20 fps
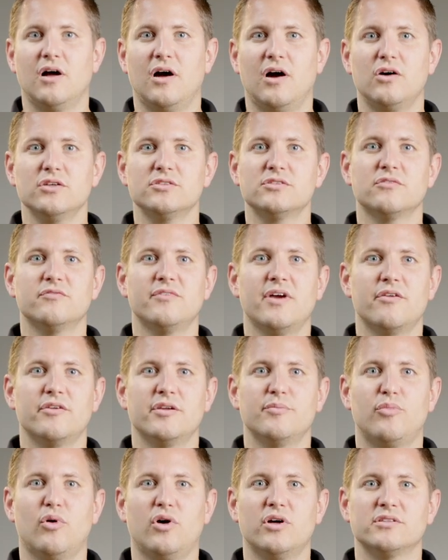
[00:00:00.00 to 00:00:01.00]
Also very
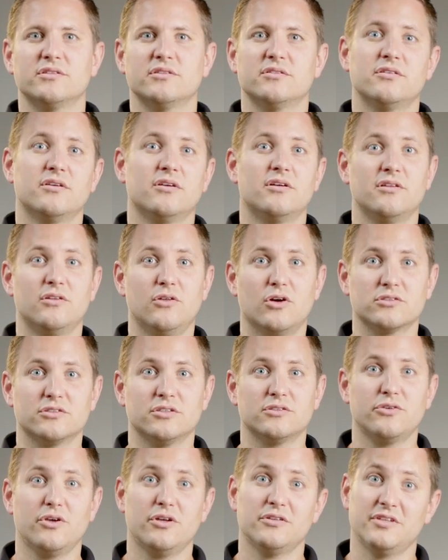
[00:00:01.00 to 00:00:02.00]
important, lock the
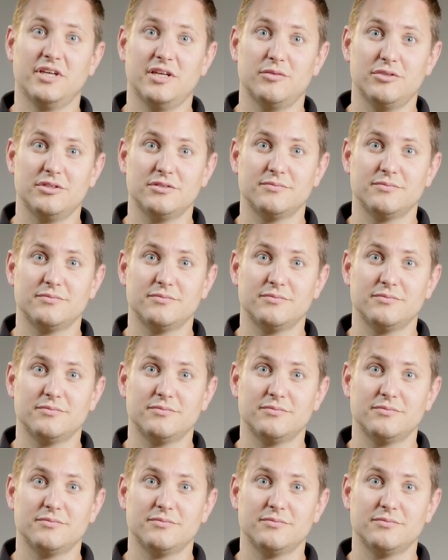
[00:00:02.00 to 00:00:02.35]
turntable.